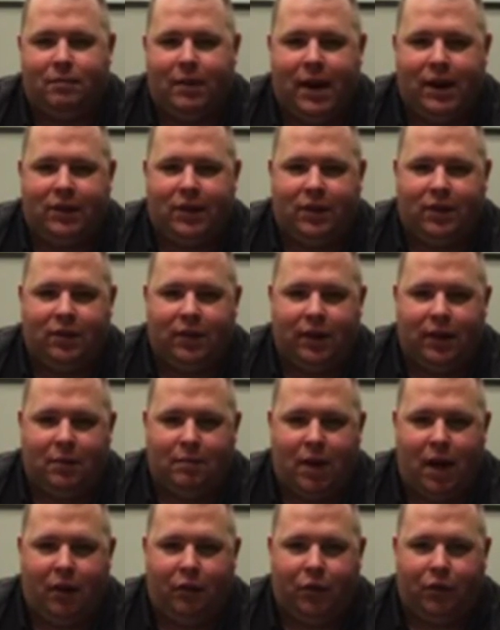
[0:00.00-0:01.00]
and it's
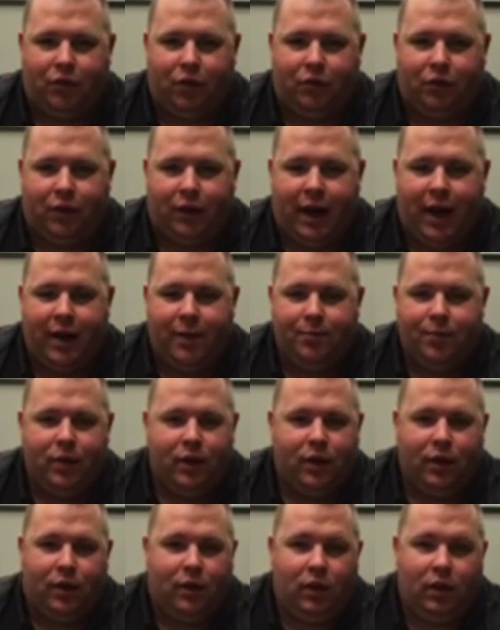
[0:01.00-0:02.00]
amazing to see the amount of results
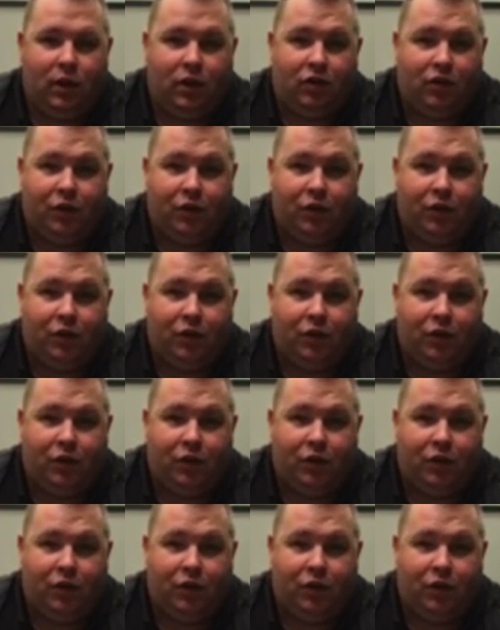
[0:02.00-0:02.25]
they get.